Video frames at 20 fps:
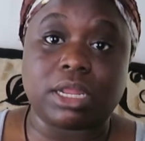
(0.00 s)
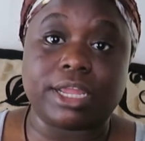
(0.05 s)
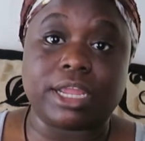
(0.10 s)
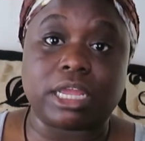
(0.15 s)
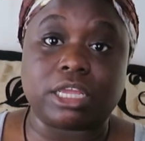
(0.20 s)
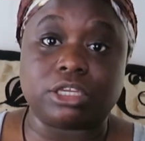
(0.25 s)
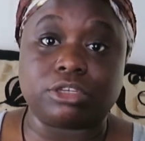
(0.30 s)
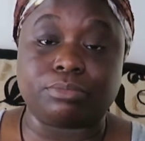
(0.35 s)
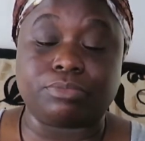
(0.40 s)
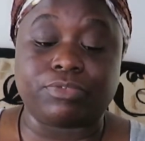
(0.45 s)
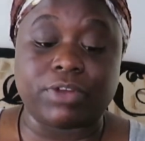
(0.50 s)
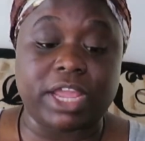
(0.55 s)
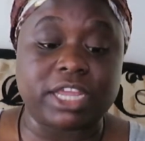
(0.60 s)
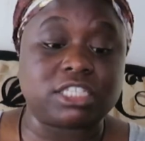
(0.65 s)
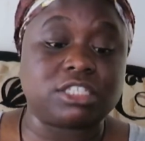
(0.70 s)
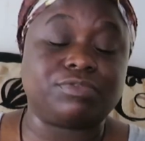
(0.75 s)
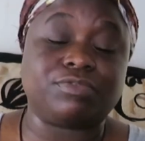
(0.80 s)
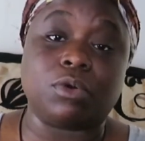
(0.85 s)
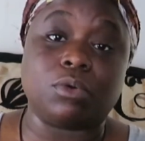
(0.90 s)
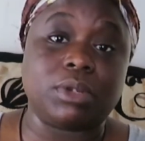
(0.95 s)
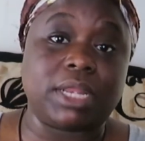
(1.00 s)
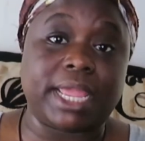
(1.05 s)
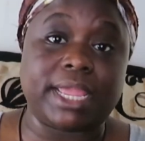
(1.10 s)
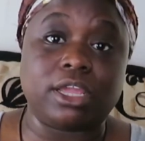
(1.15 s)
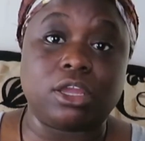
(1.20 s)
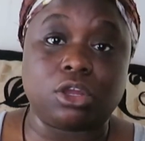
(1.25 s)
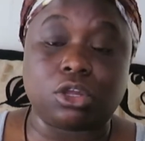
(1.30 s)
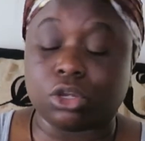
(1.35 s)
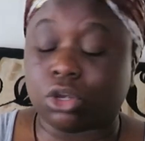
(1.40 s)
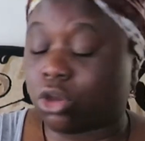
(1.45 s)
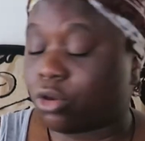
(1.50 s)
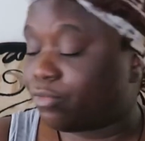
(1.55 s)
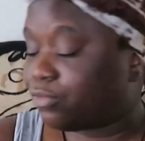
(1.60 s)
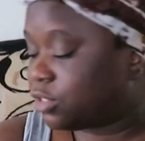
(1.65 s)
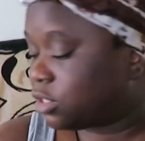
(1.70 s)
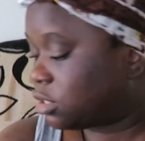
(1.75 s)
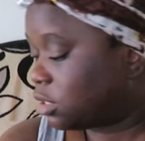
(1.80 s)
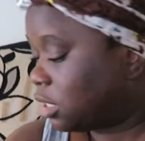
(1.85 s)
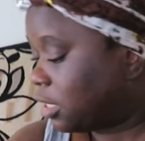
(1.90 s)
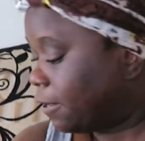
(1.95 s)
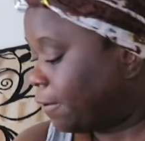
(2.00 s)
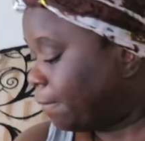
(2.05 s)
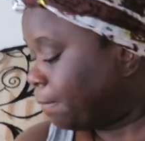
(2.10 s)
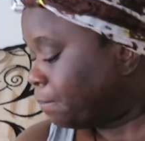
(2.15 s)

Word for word: like exfoliating gloves